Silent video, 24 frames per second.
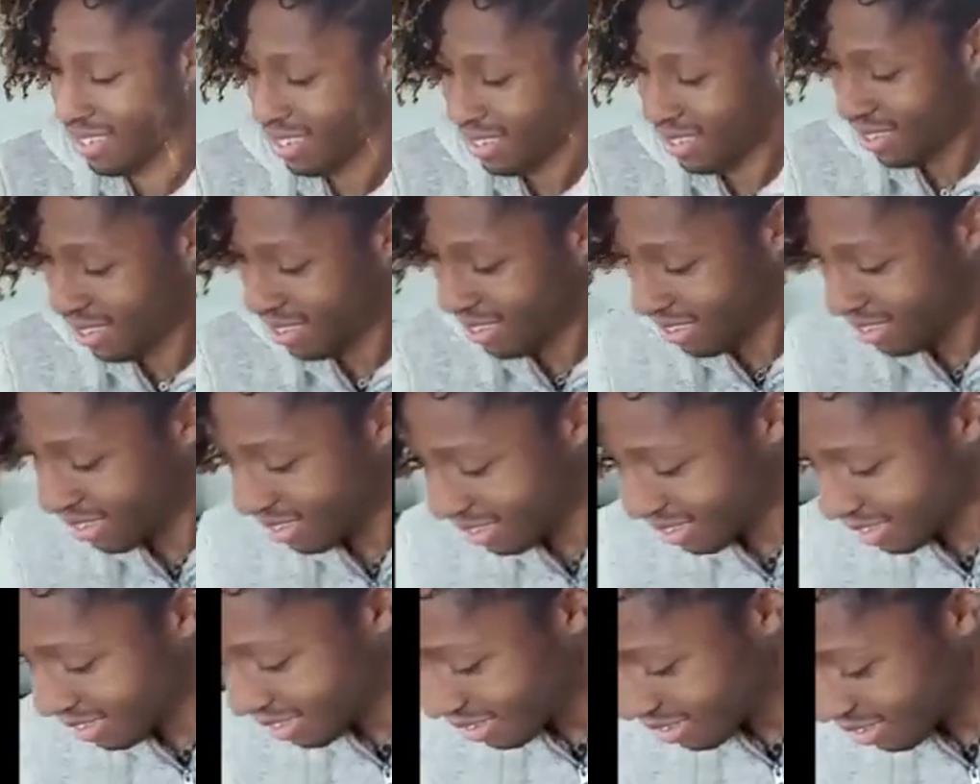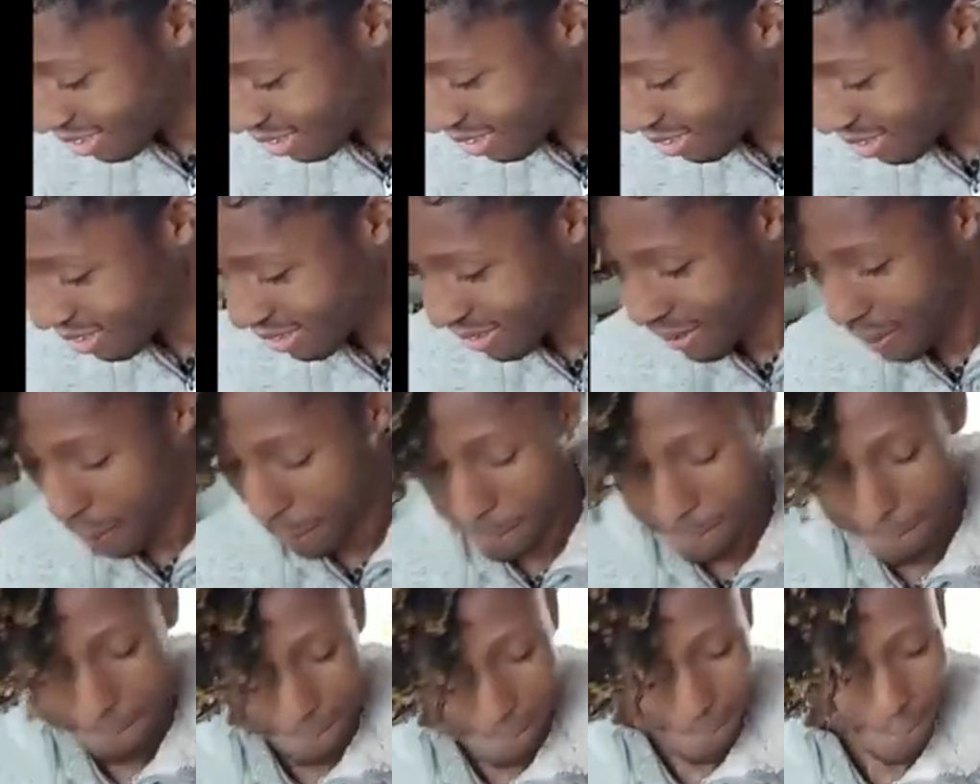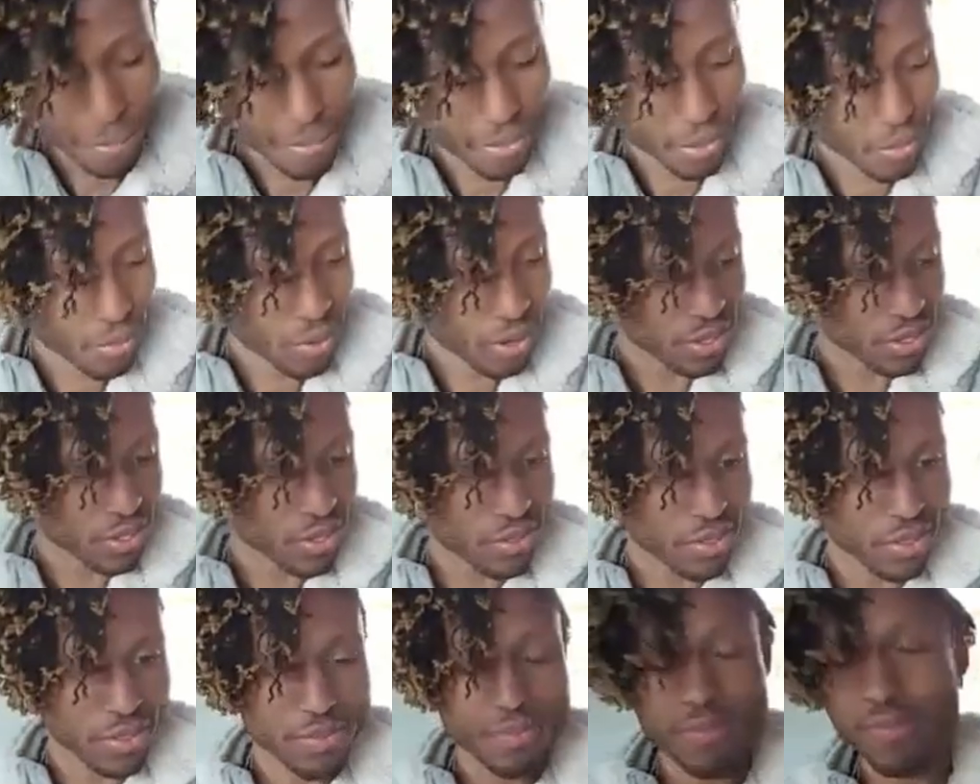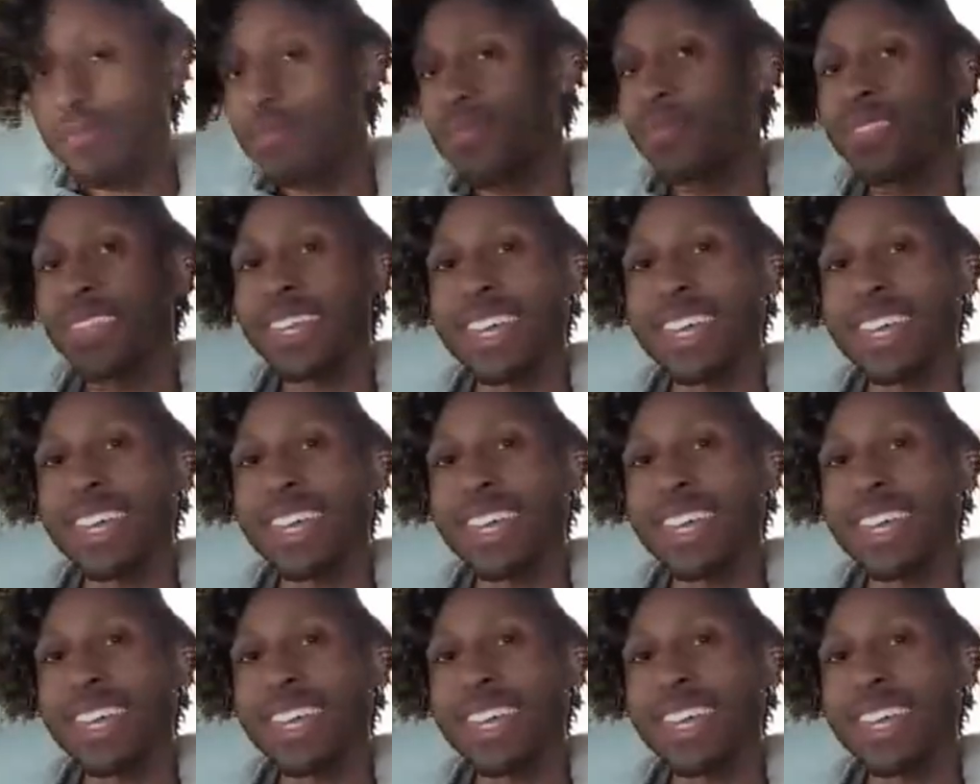Okay. That's brilliant. Close it down?